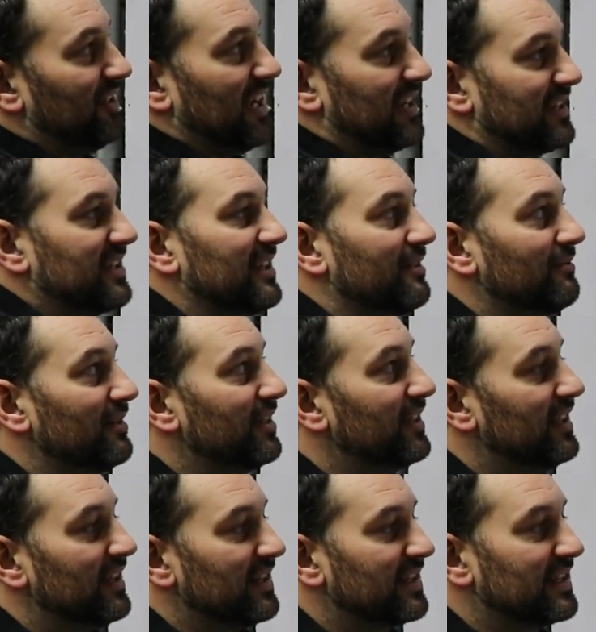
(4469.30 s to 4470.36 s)
testing with
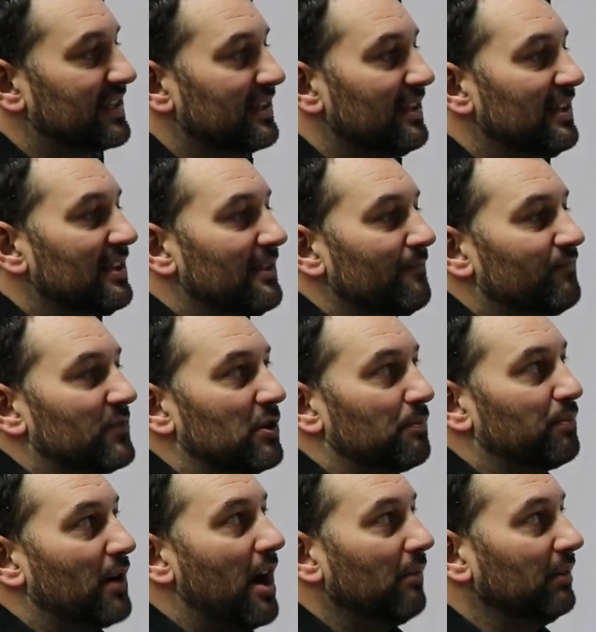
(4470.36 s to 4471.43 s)
this, you're
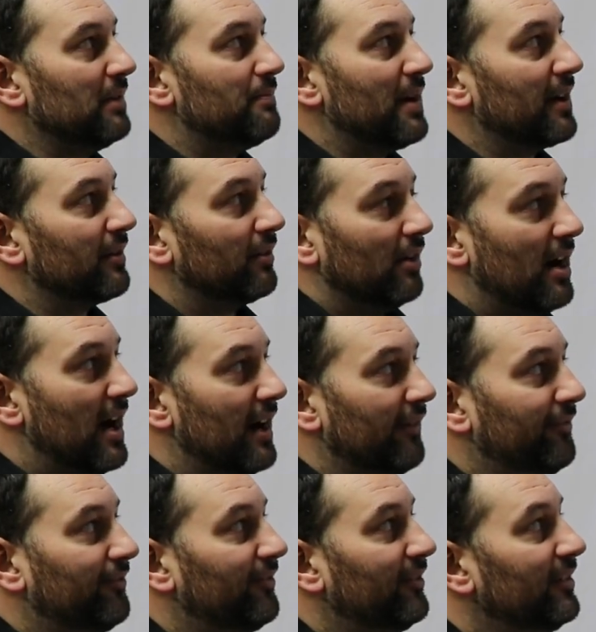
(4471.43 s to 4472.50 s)
probably better
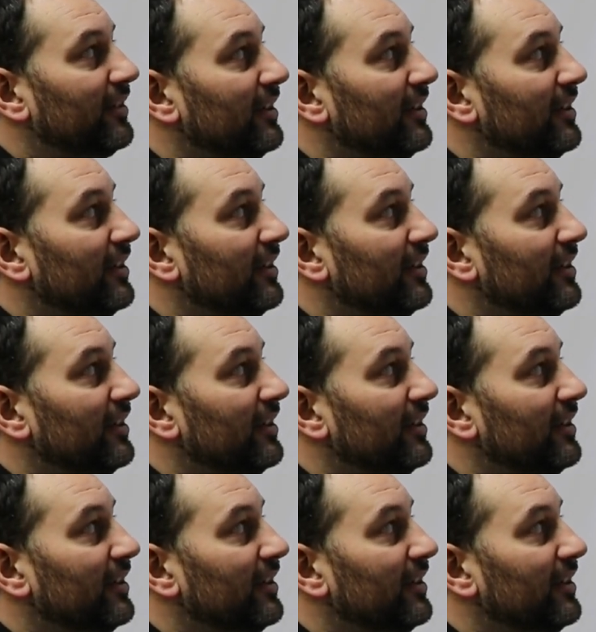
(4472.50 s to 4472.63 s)
off,